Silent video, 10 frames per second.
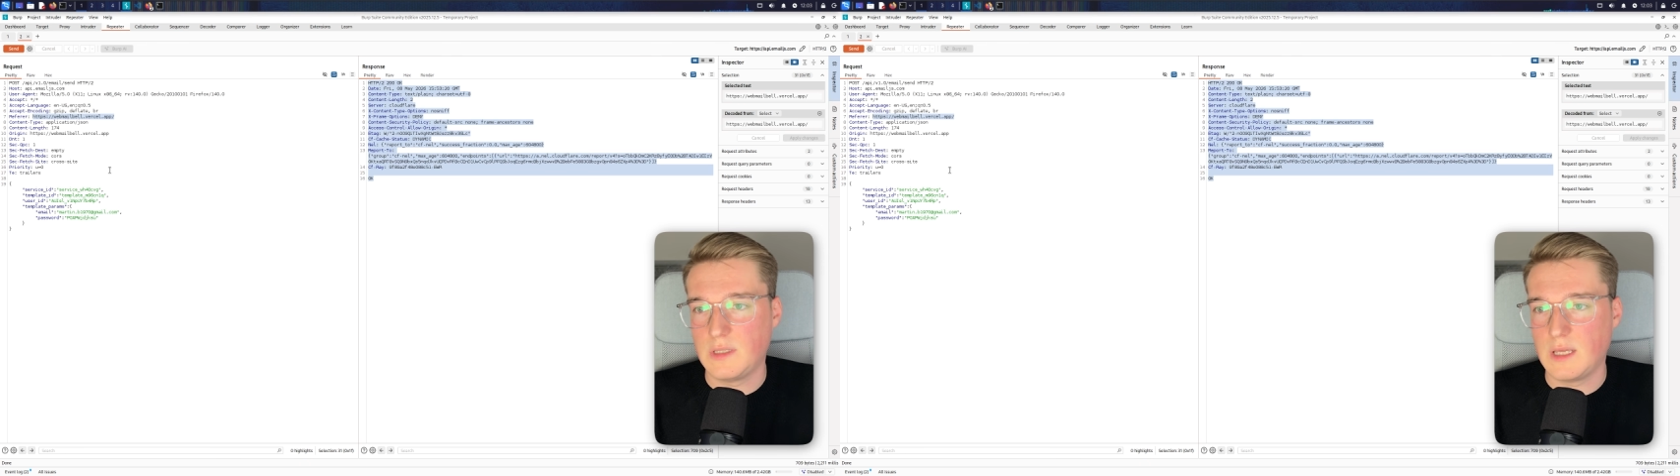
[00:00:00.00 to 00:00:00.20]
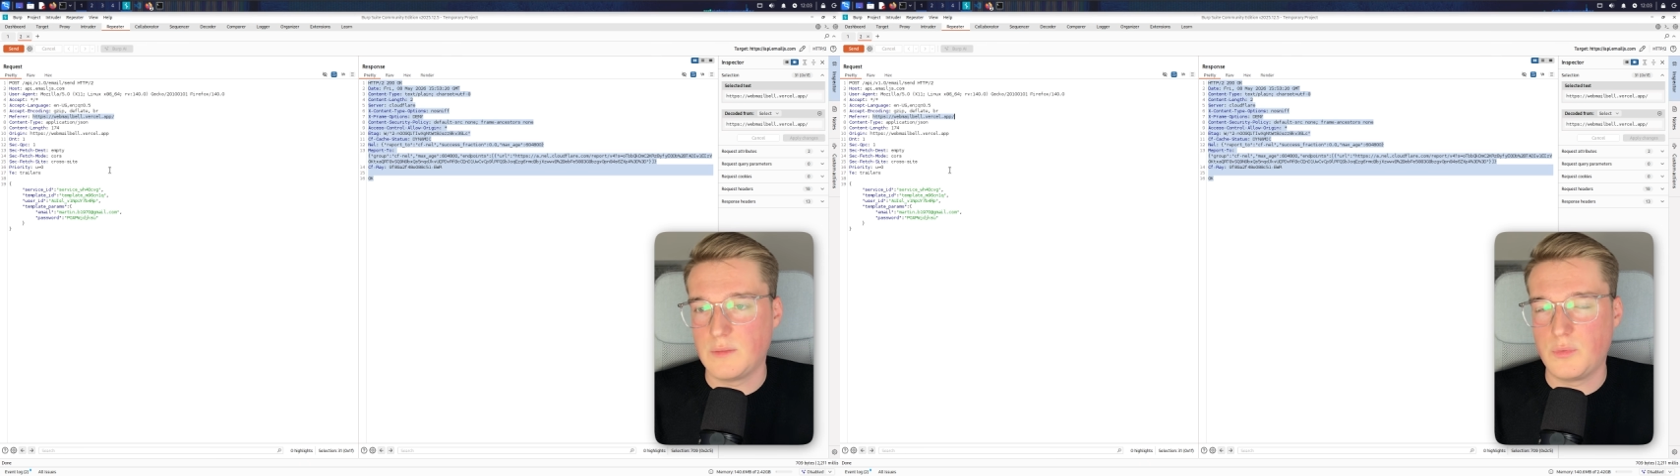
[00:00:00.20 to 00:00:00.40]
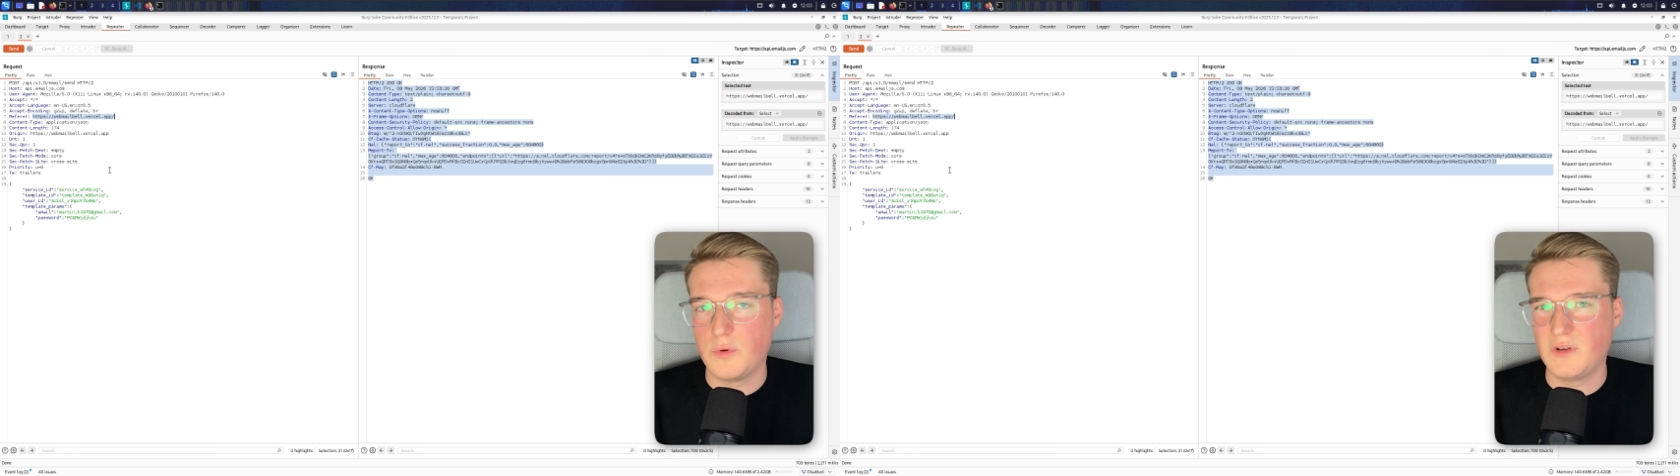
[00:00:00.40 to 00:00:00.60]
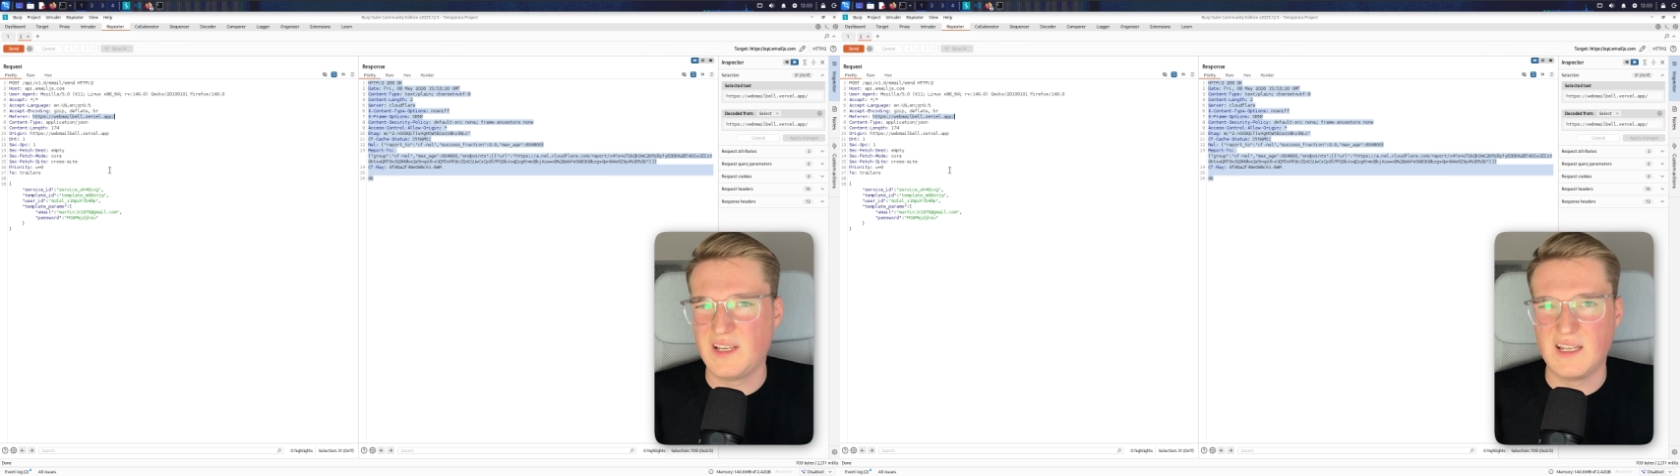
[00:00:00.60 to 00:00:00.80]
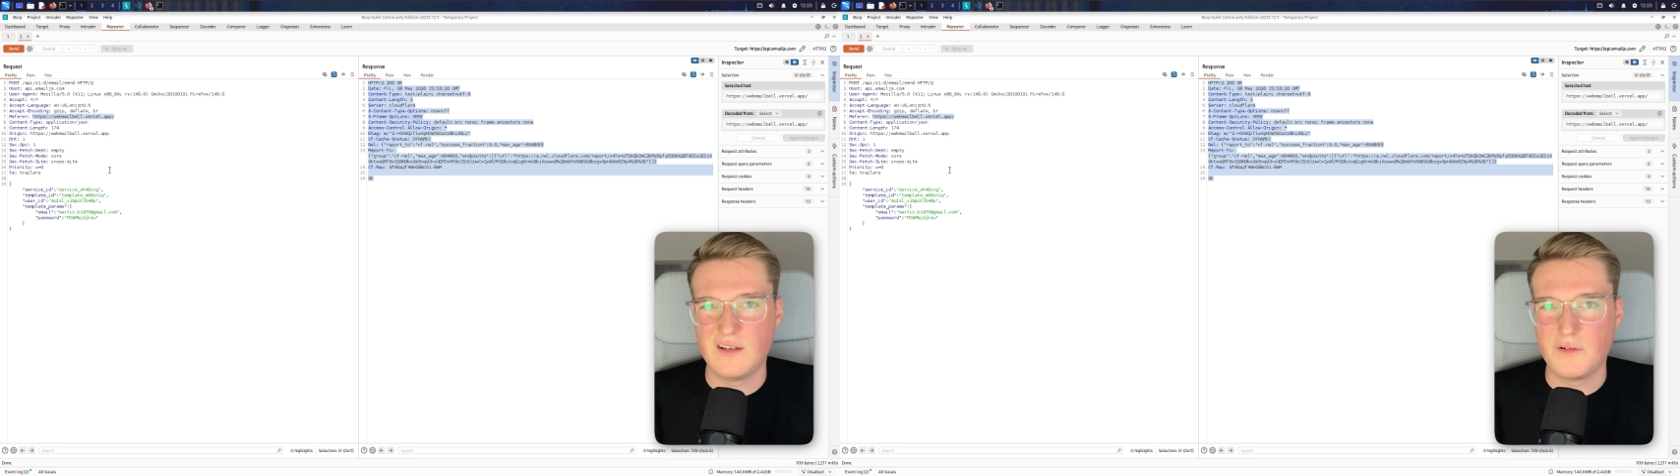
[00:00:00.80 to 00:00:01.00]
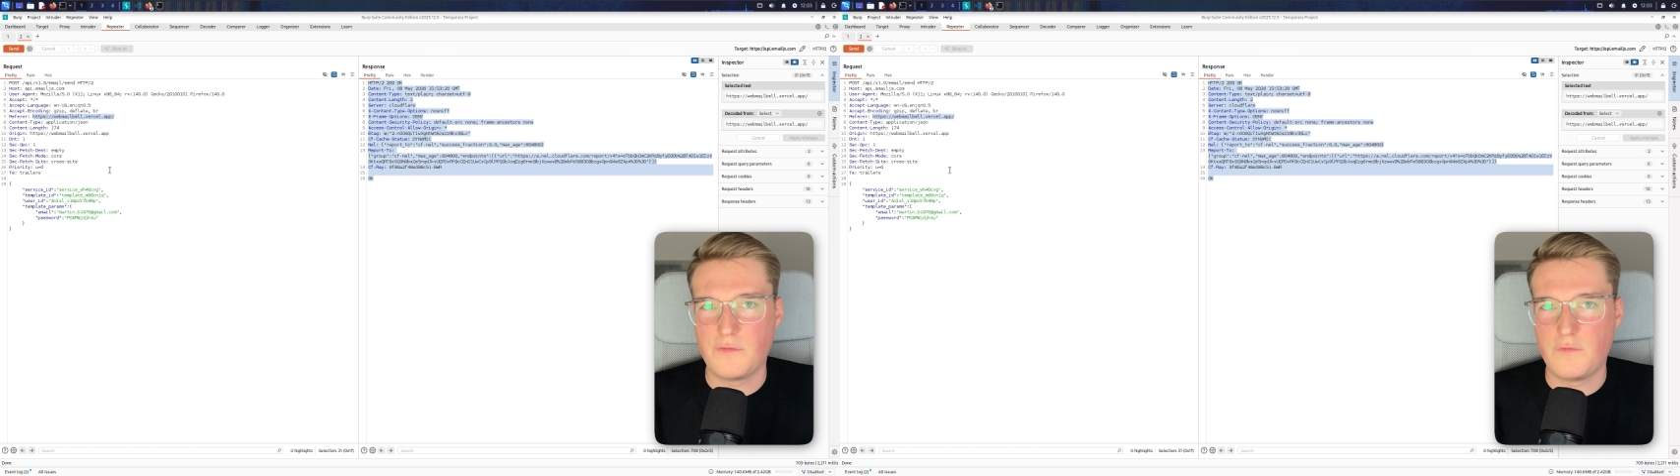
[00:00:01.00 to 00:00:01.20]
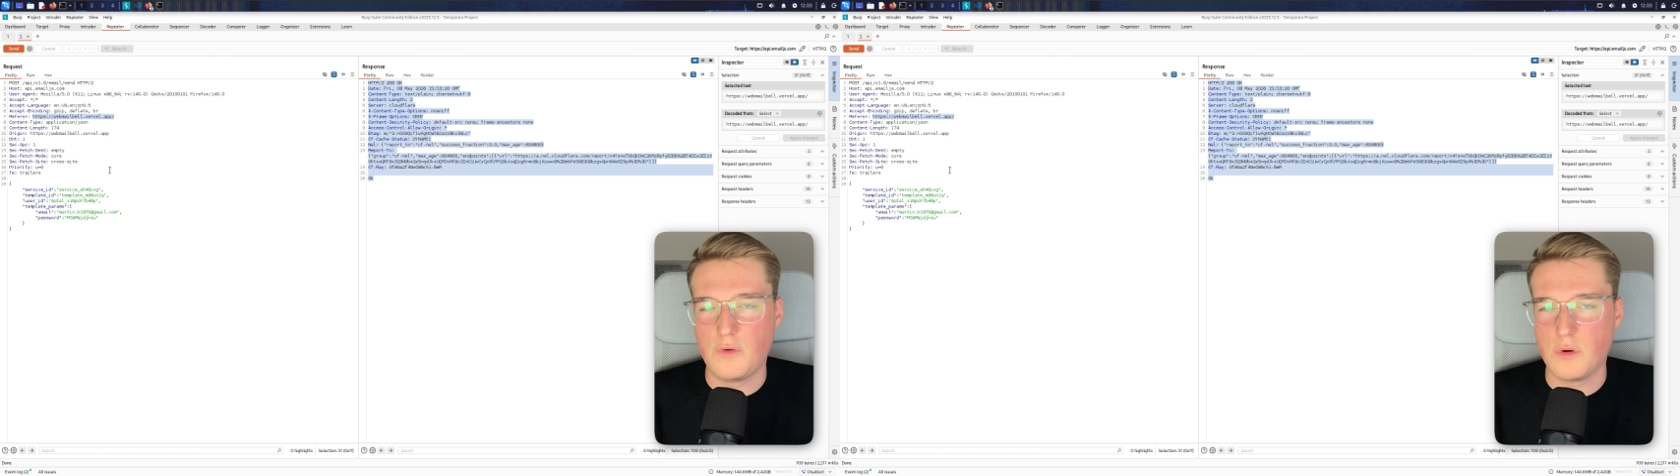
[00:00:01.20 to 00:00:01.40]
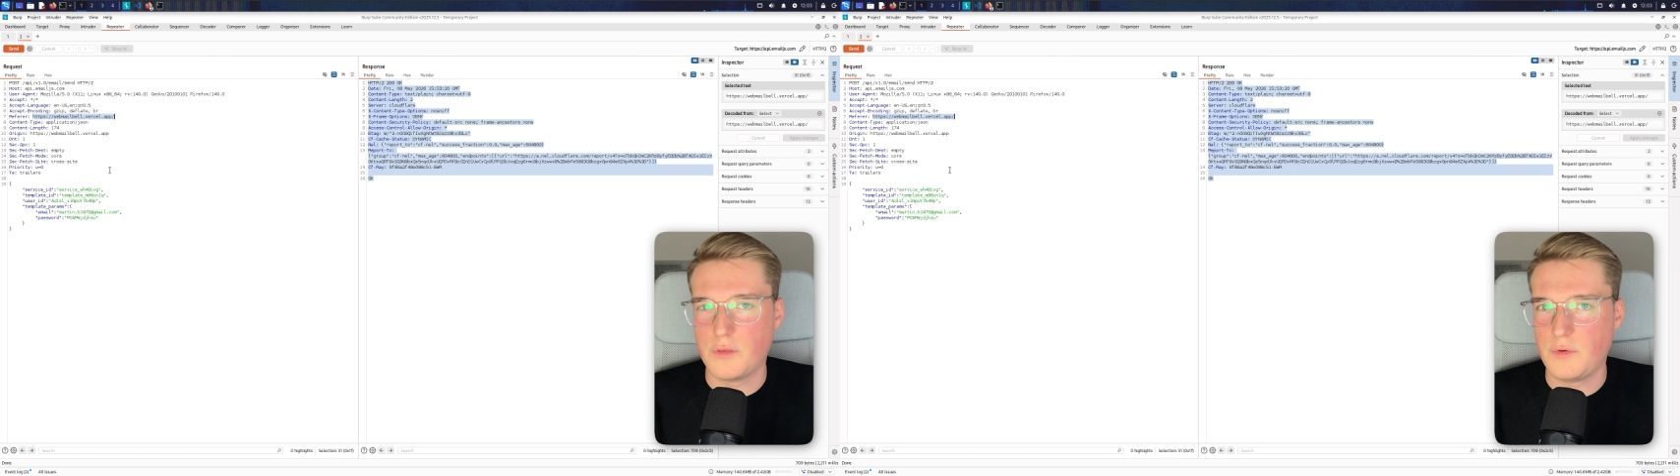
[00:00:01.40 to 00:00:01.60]
the endpoint and get a 4
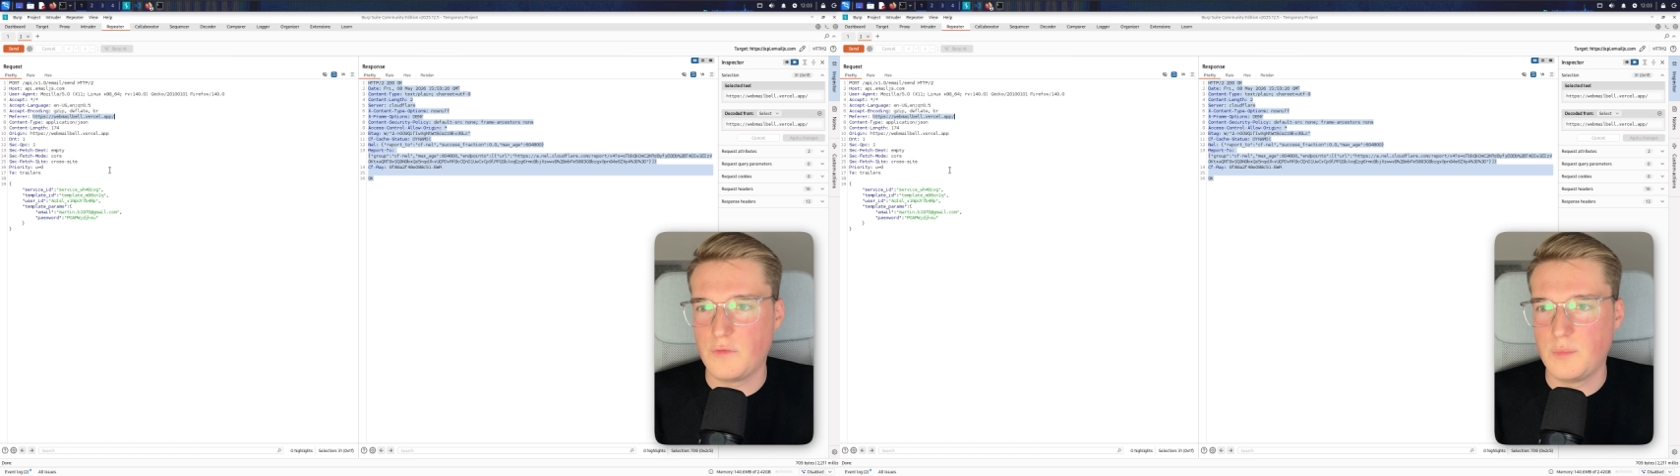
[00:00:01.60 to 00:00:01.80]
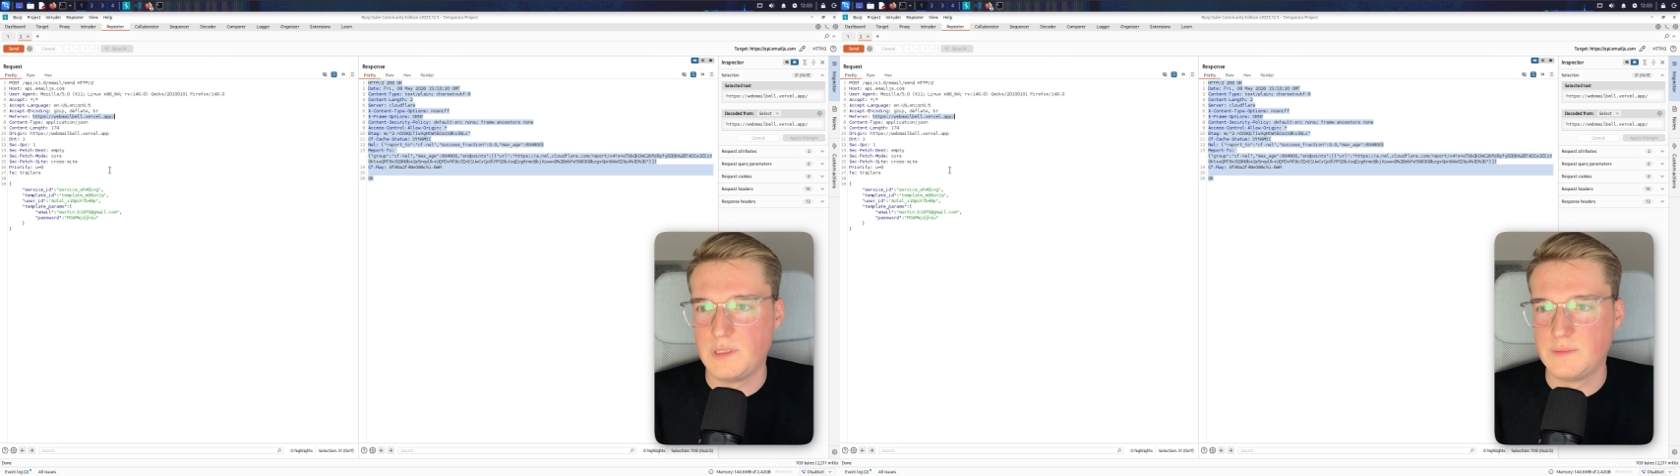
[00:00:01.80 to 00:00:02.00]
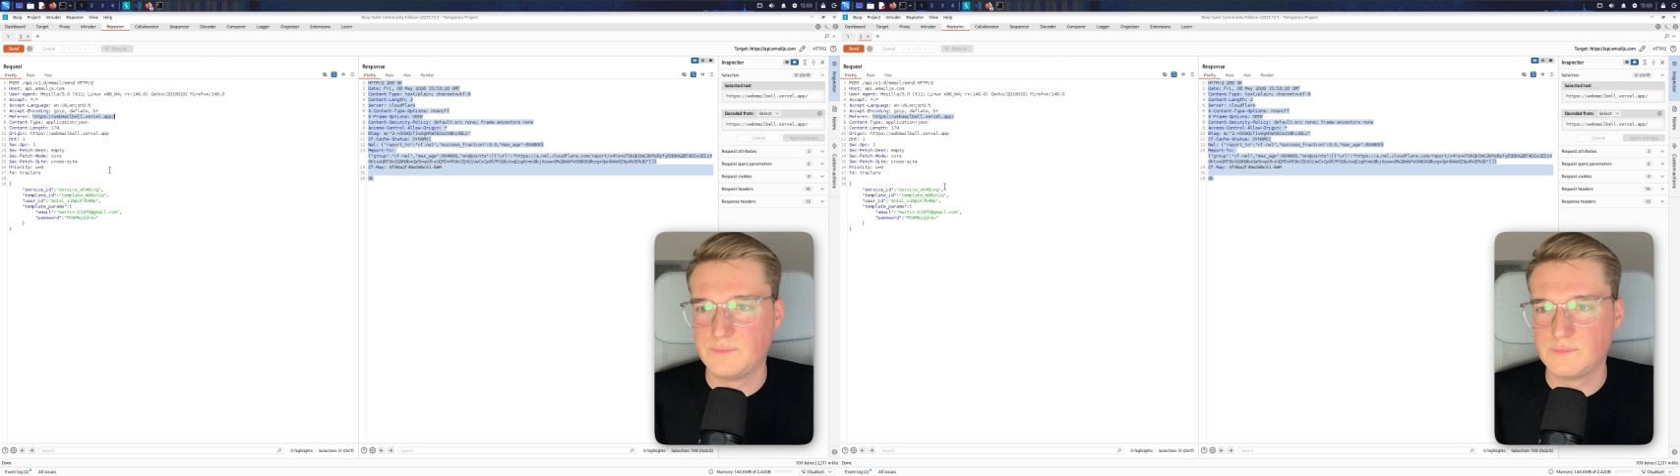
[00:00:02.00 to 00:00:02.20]
or 3 forbidden.